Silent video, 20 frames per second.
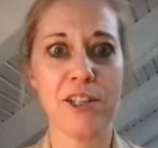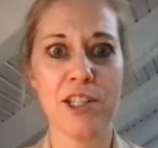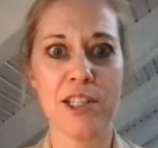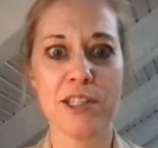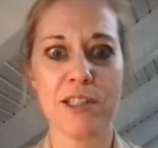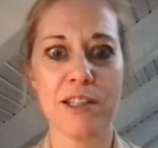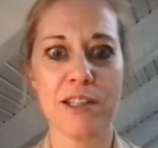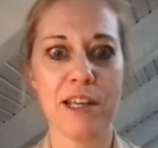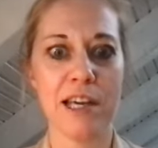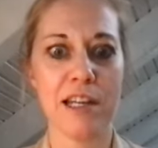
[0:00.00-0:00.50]
Just
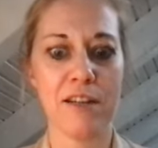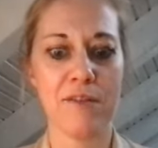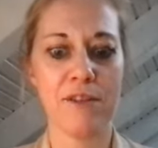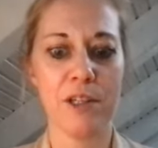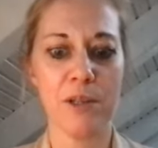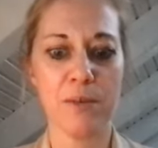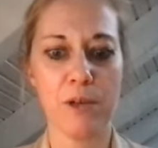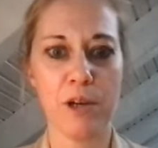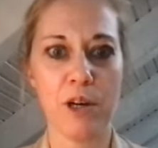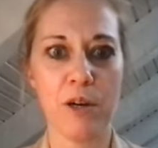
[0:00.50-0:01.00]
at the end of
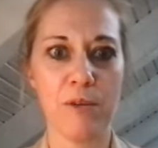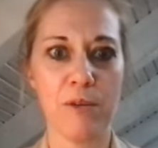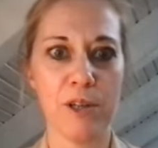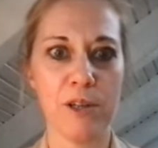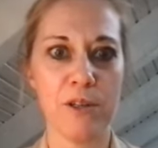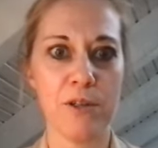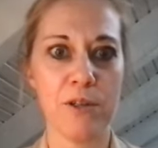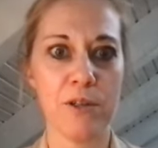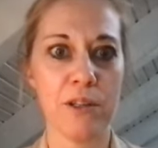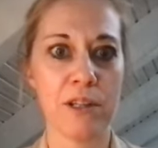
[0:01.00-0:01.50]
this blog
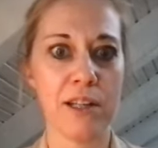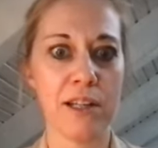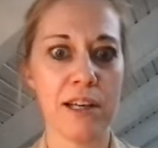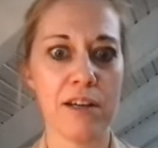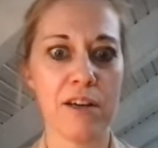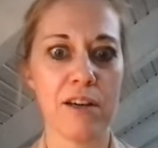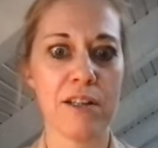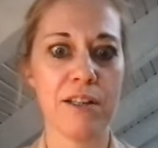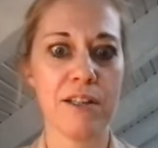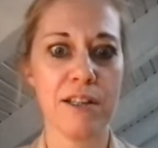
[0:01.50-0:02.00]
post, you can
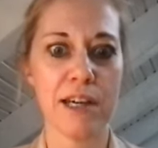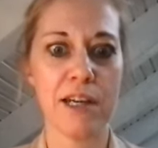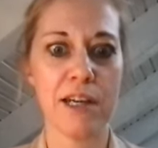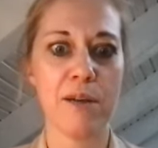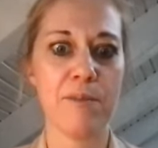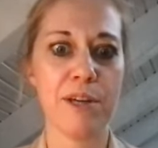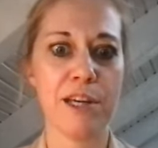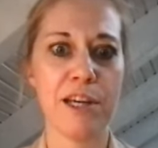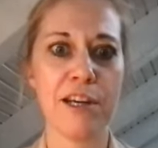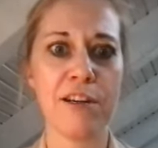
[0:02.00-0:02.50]
click on sign
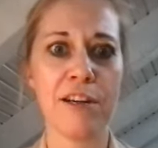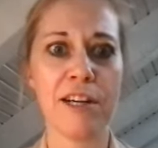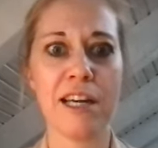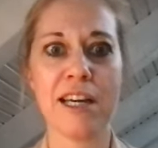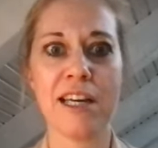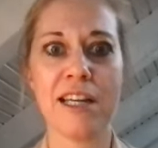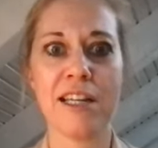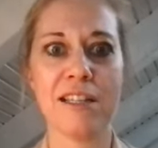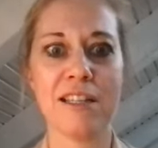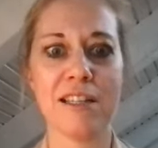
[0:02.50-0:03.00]
up here,
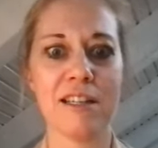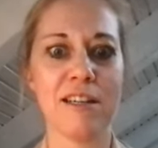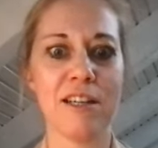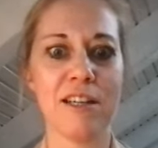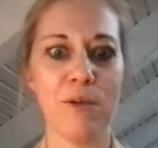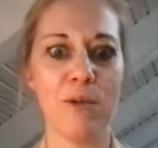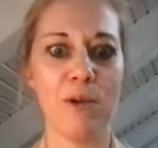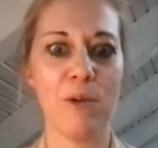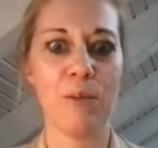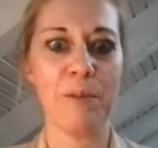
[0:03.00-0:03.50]
and
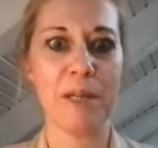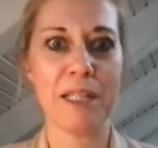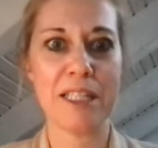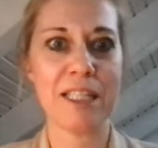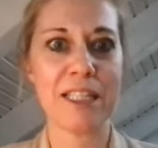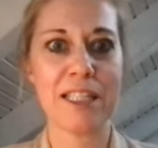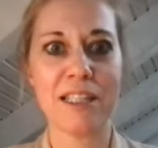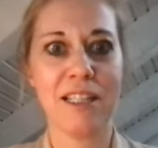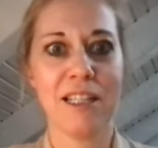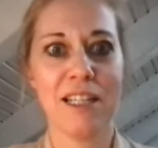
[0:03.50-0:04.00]
you won't
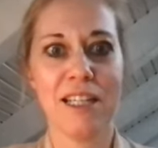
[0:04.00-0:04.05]
miss